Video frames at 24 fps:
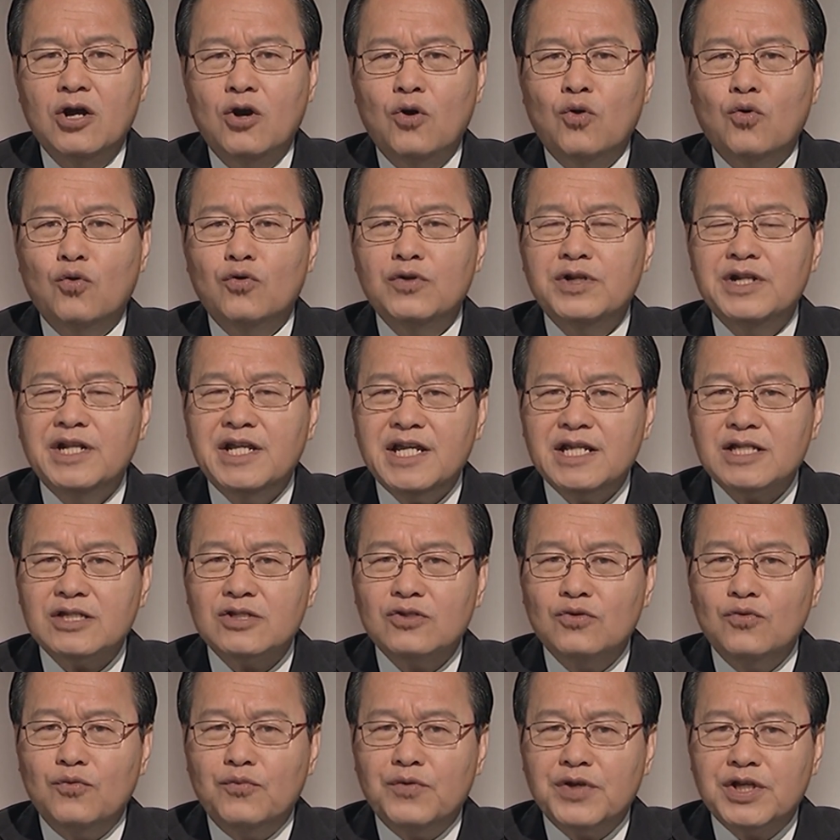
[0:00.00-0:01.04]
who need
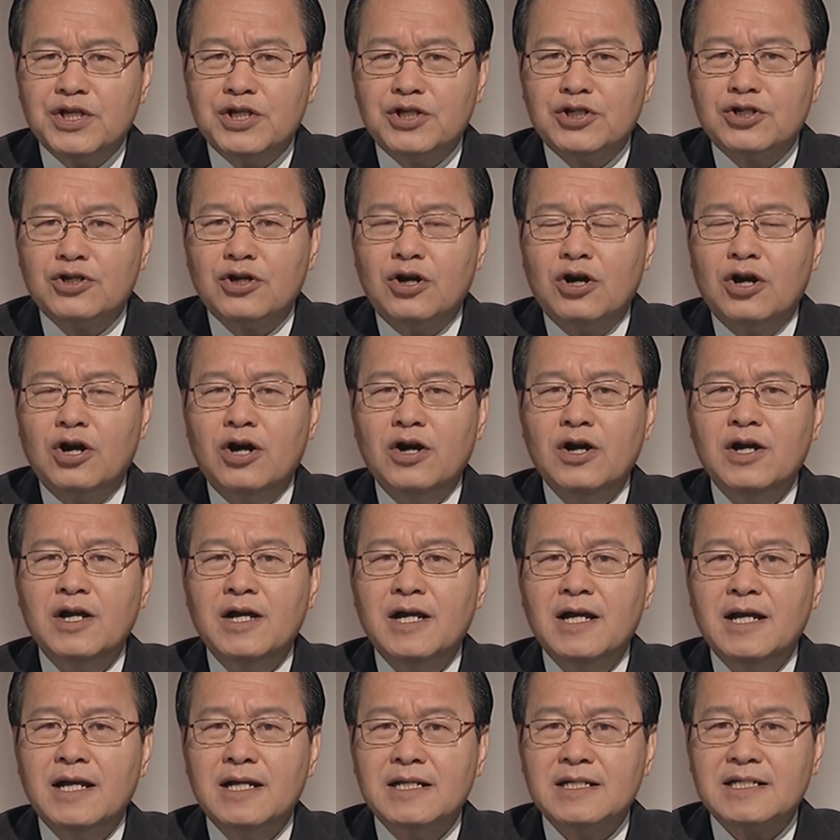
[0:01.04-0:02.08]
to withdraw
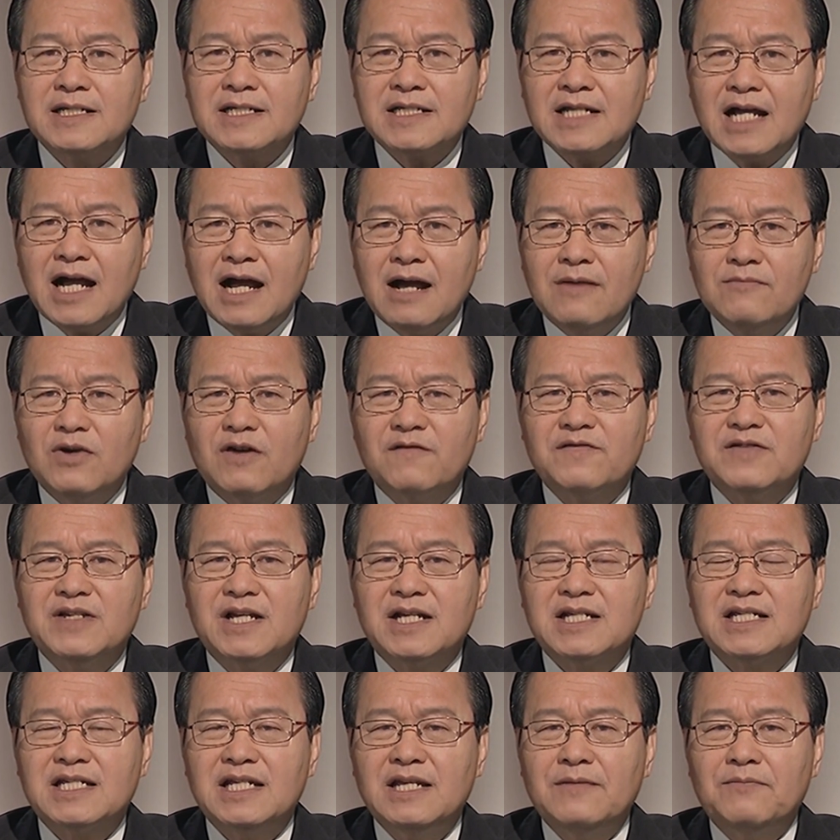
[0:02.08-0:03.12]
some of their
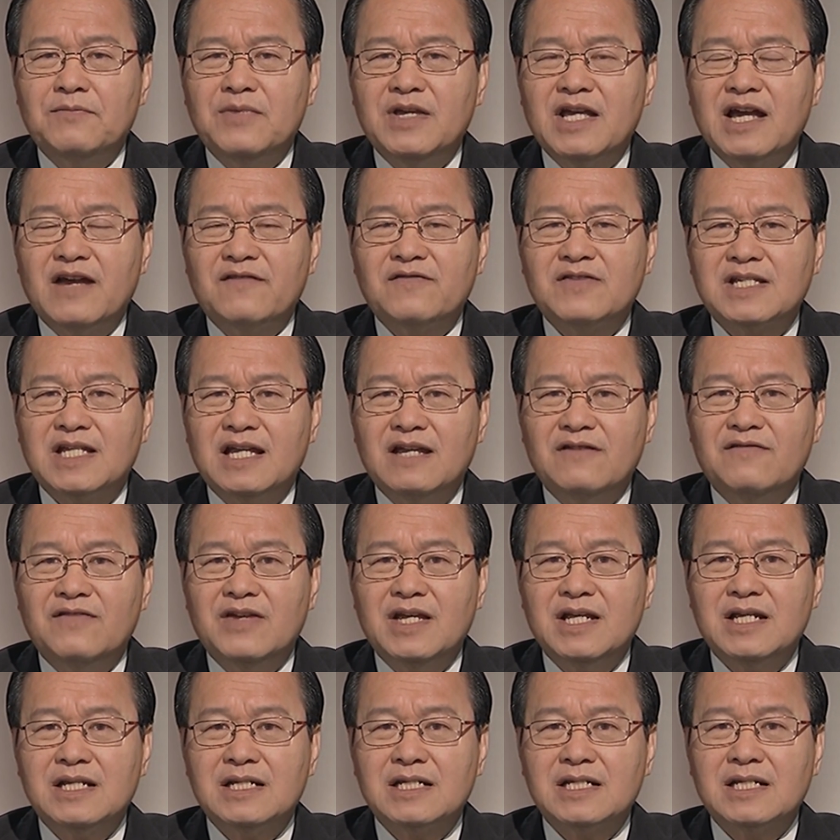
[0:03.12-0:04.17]
CPF
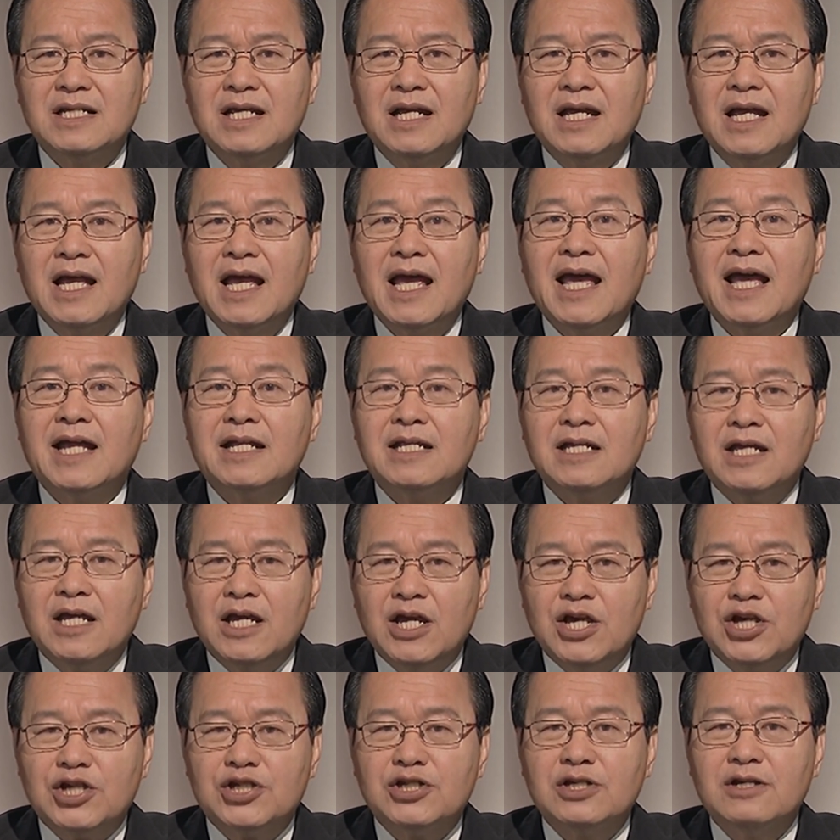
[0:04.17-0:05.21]
savings at
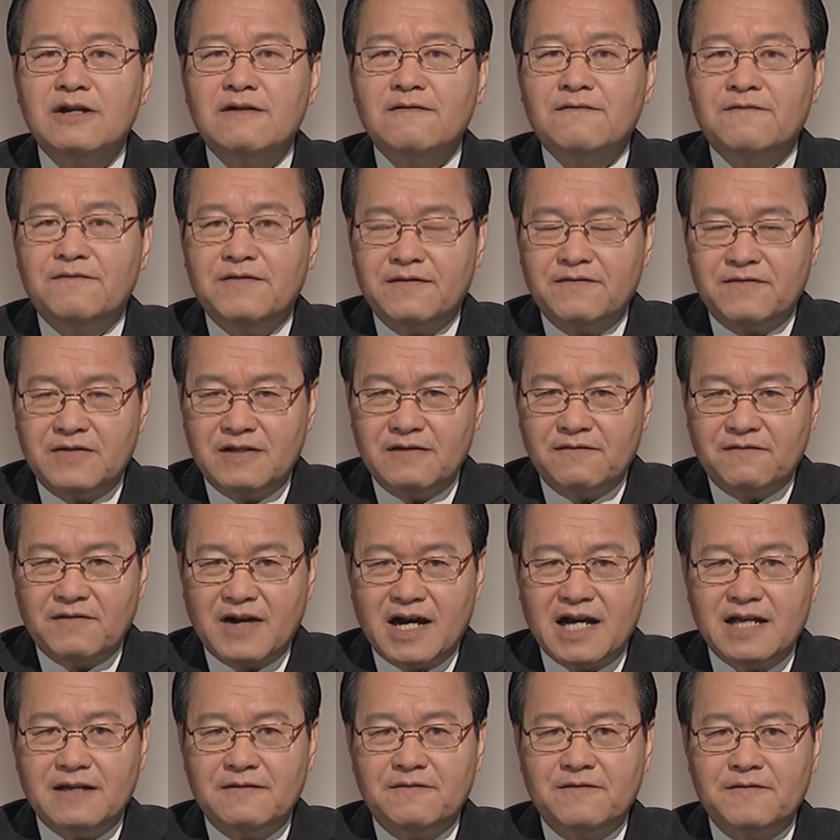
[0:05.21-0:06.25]
age
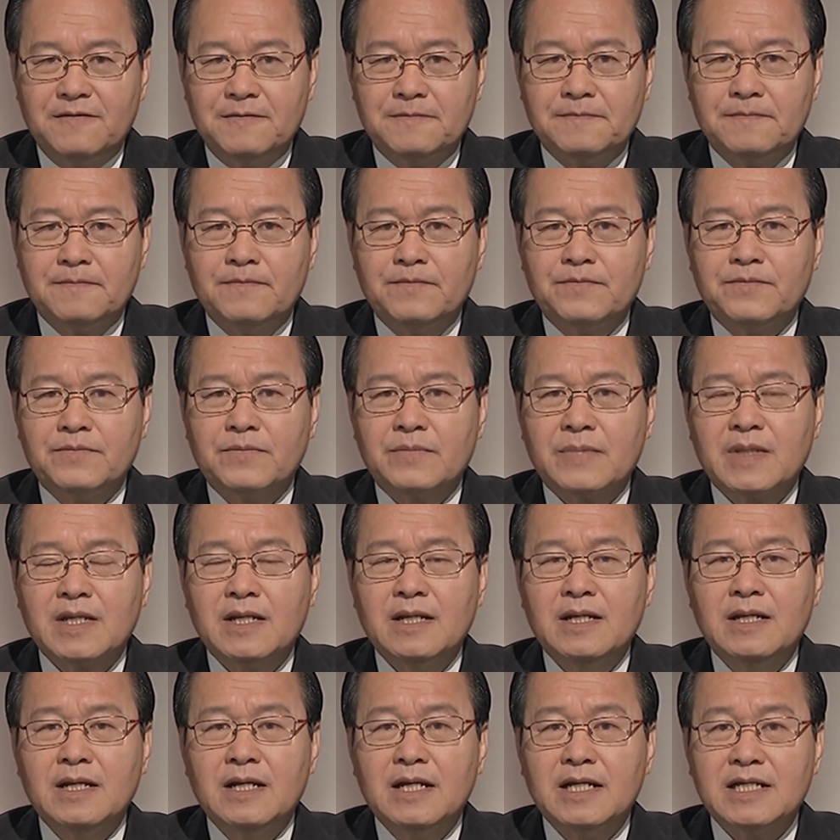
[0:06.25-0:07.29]
55.
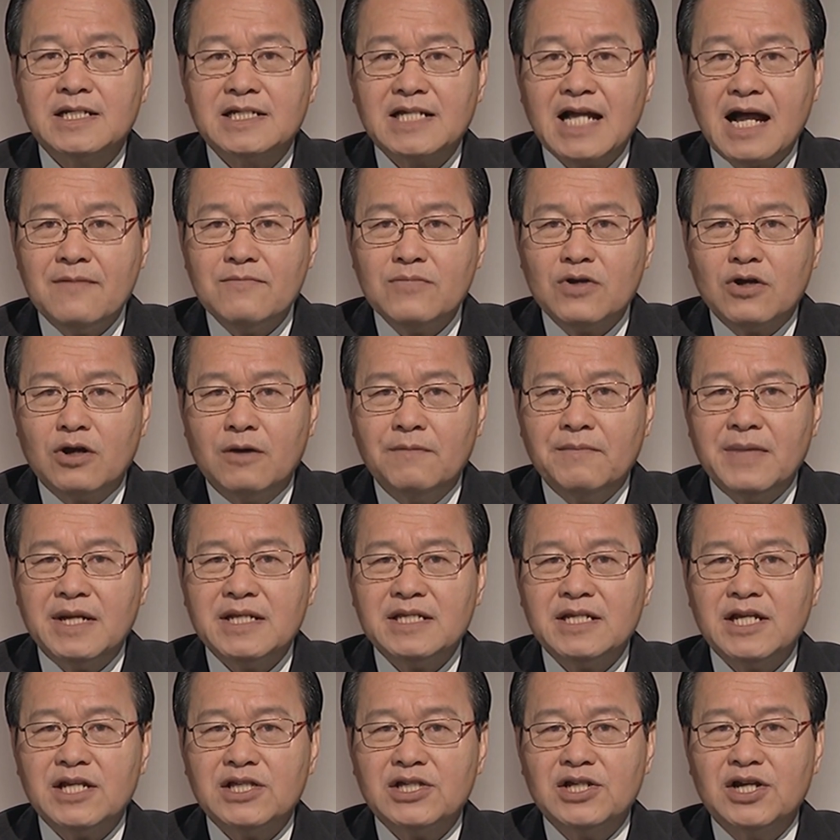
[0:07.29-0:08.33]
Some
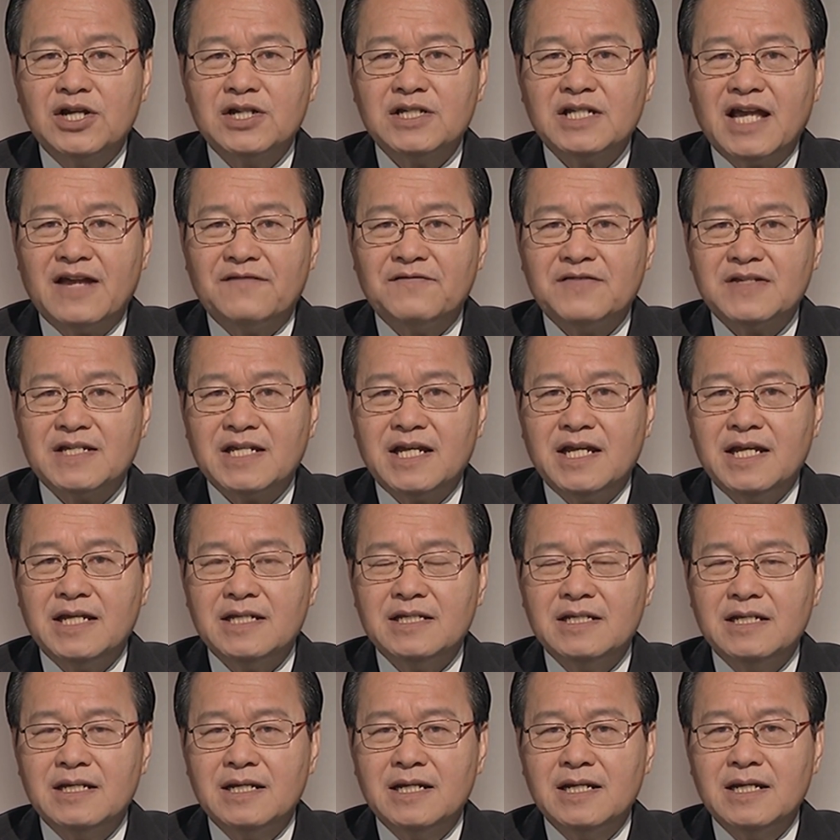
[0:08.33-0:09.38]
commentators have said
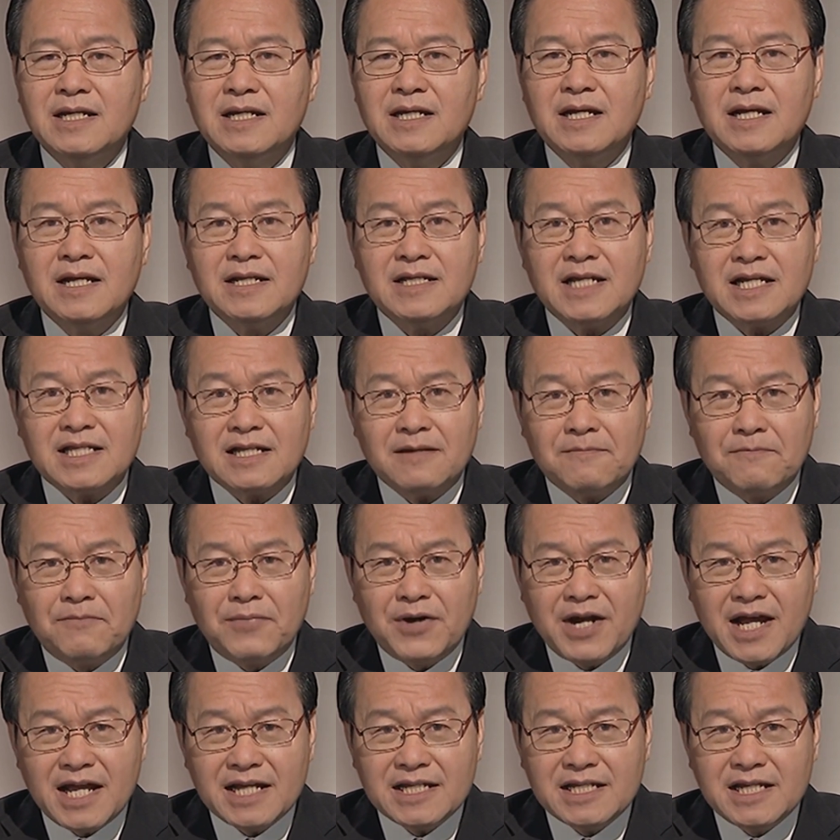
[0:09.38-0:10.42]
that the
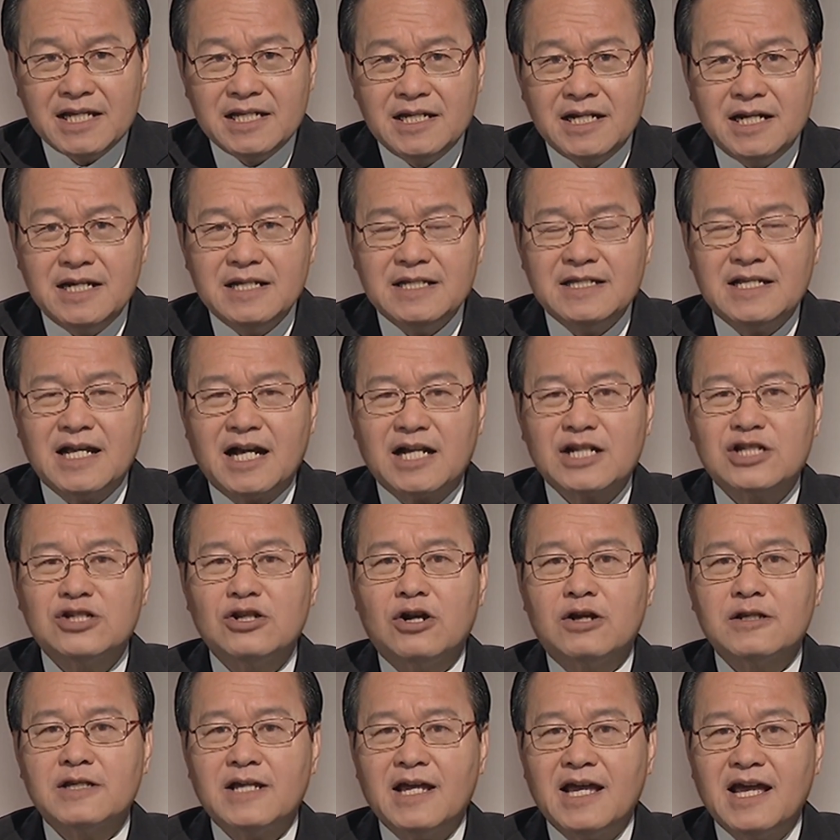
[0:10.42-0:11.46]
President does
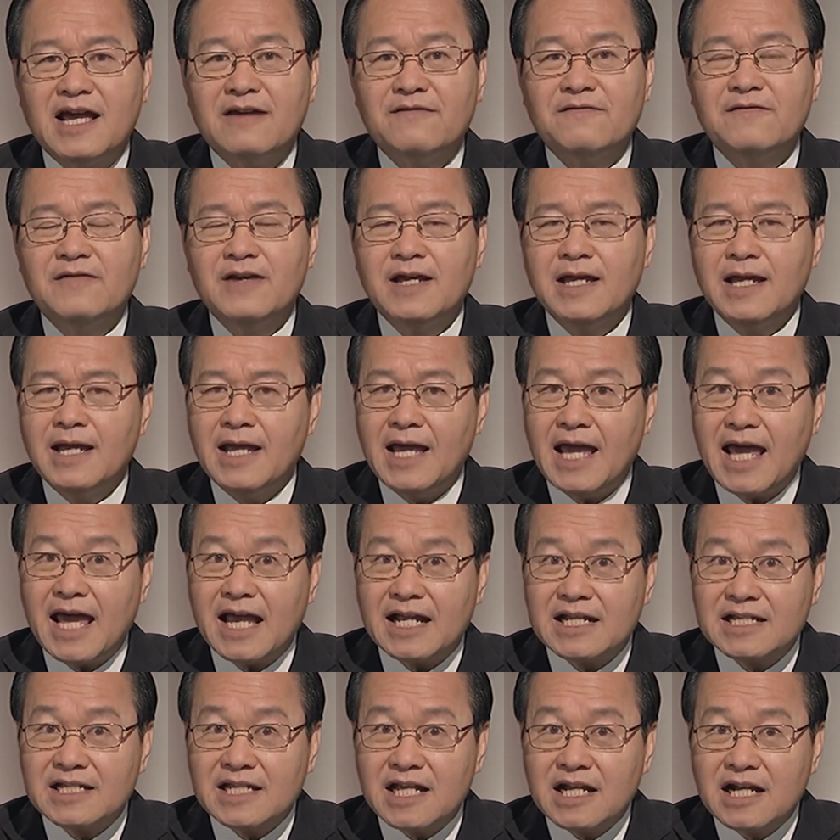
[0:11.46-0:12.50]
not have
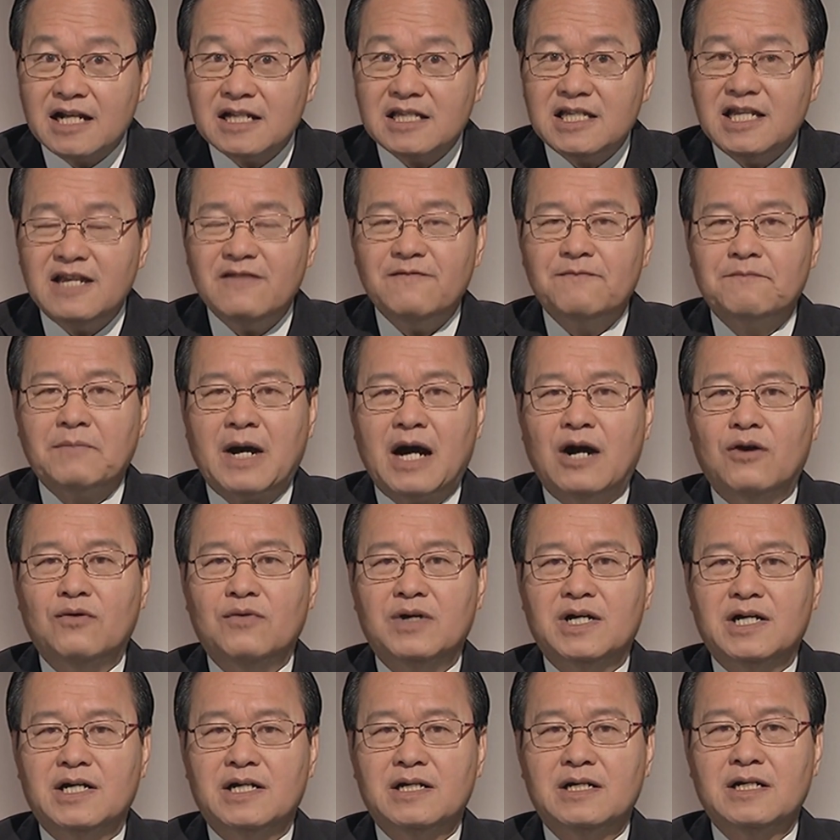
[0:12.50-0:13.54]
executive
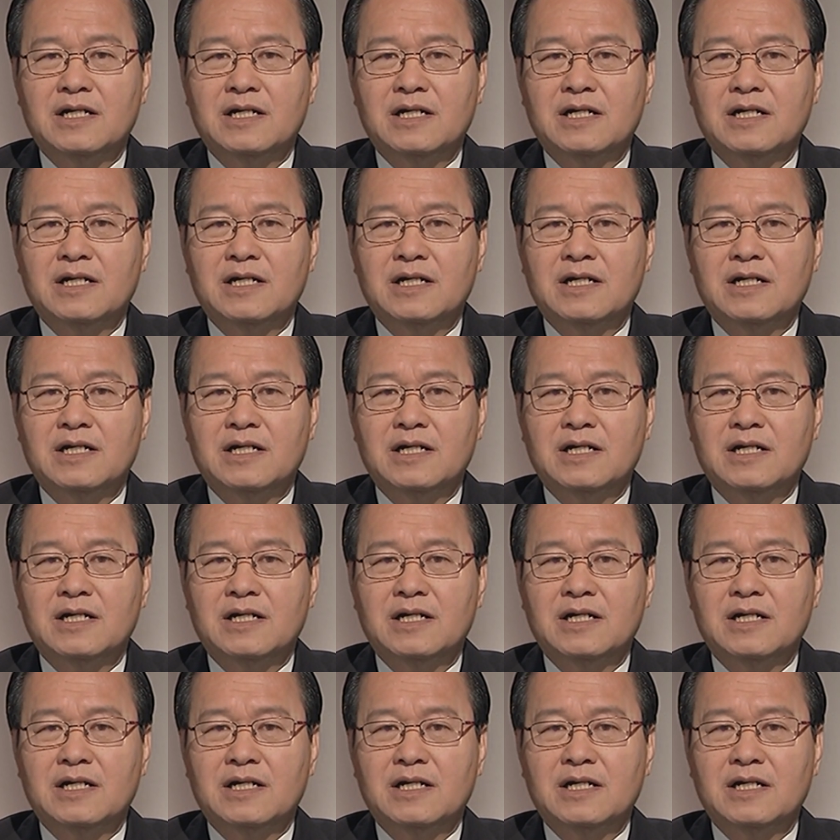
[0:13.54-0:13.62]
power